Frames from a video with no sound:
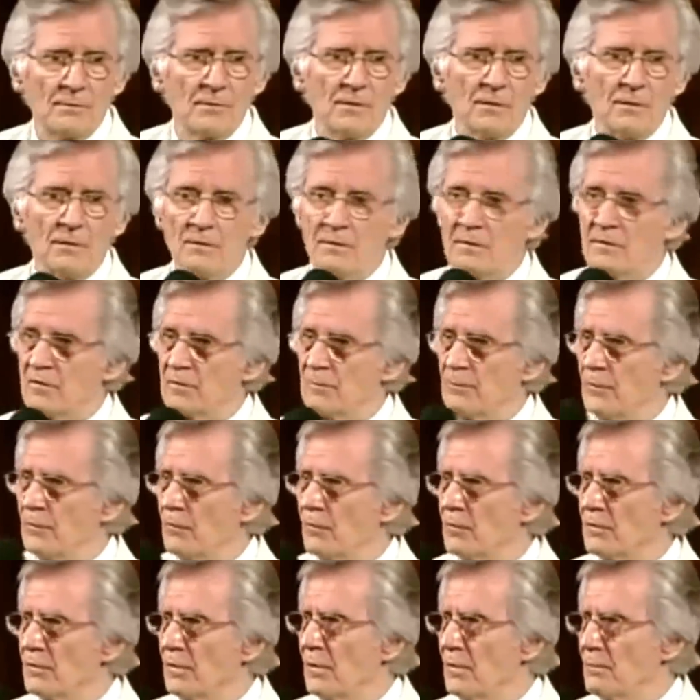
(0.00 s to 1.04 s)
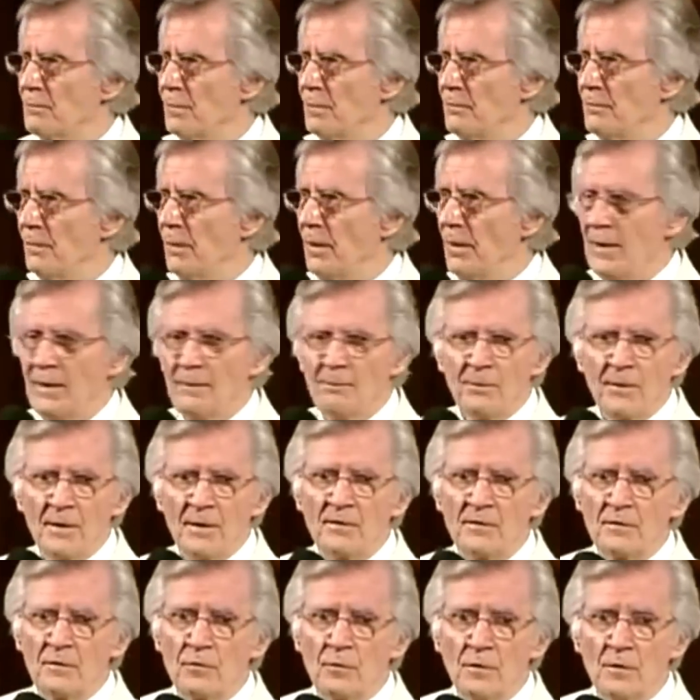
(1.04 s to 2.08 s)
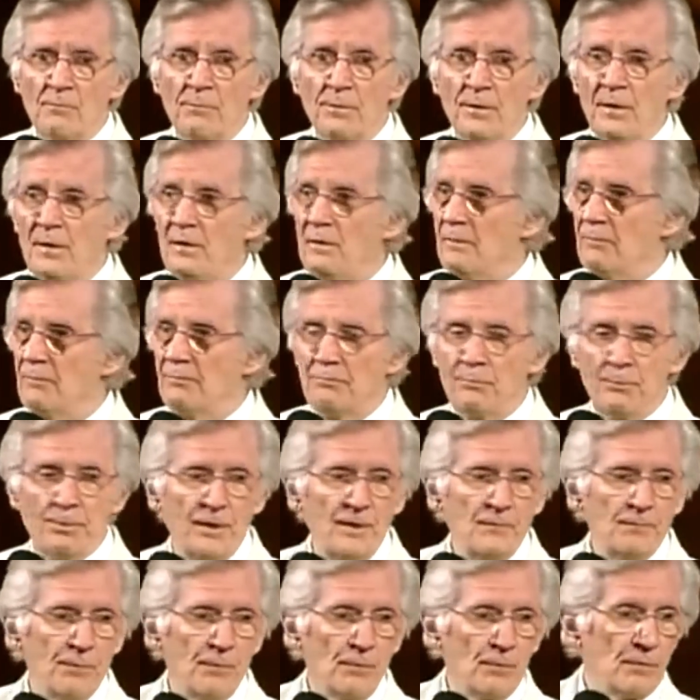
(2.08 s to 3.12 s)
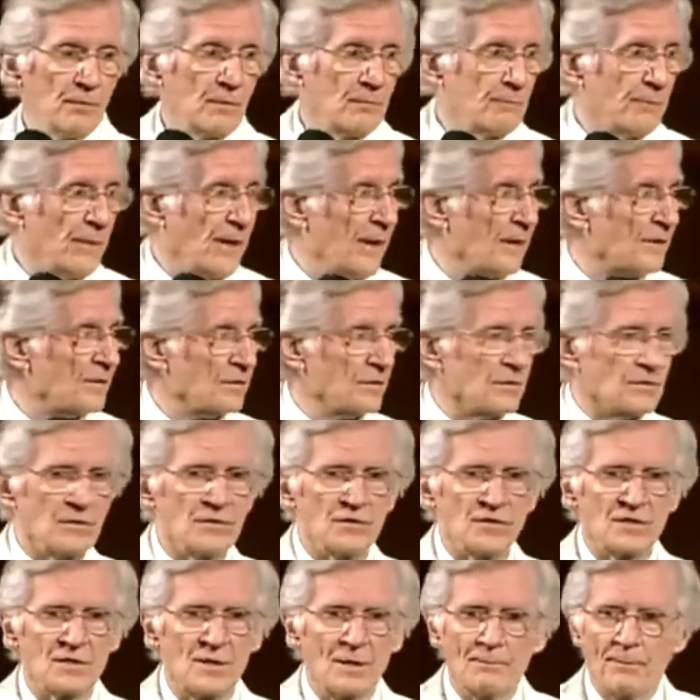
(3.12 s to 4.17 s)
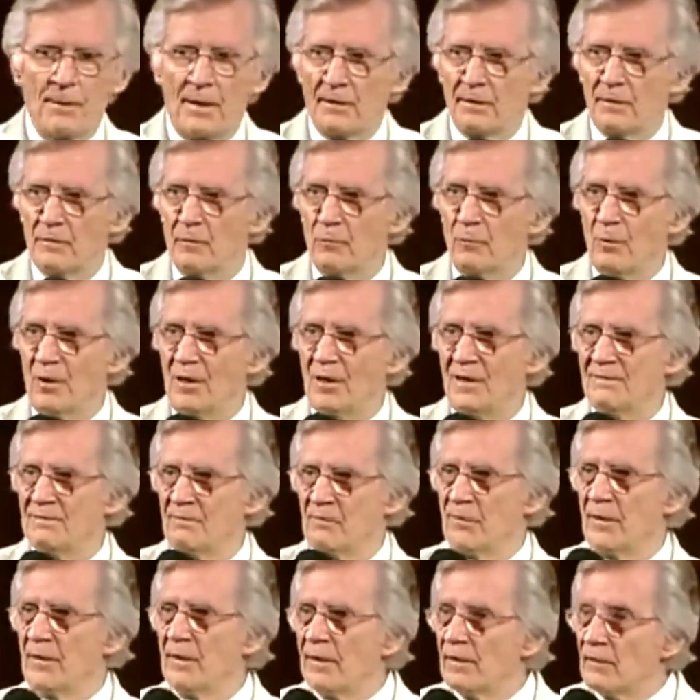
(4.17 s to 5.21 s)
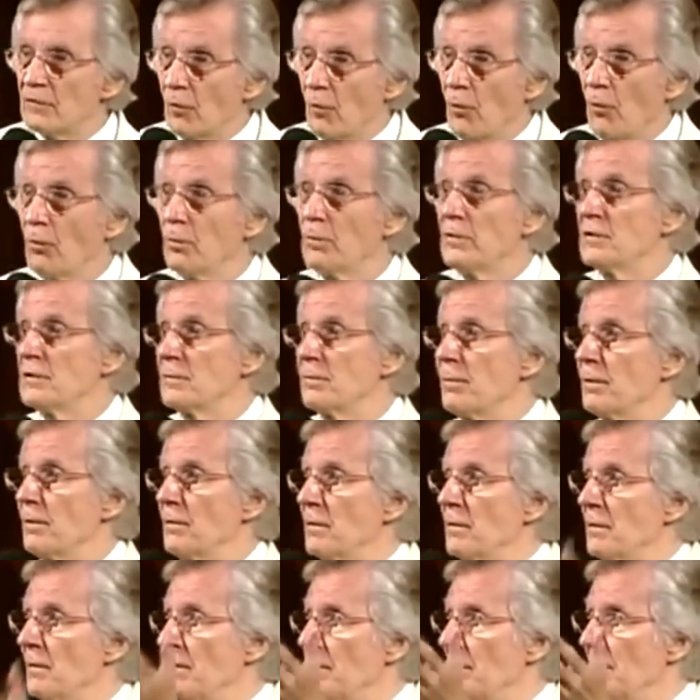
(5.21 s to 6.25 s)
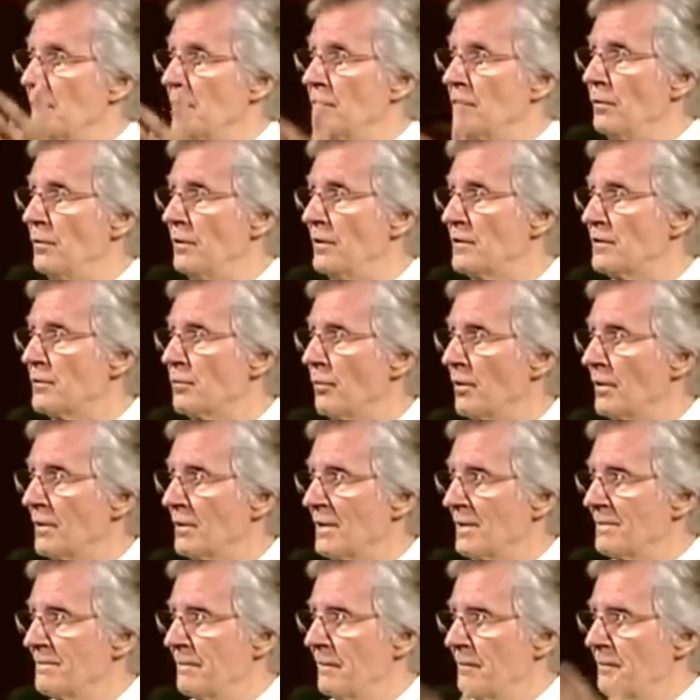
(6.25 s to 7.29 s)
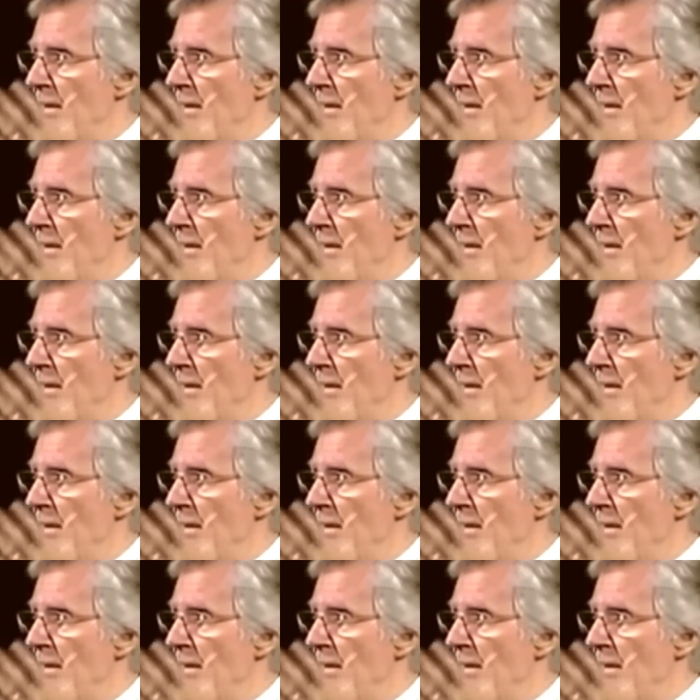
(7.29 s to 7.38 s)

let me just be ordinary people. And it's going to be people and pastors that step out of the way and let the Holy Spirit do His work.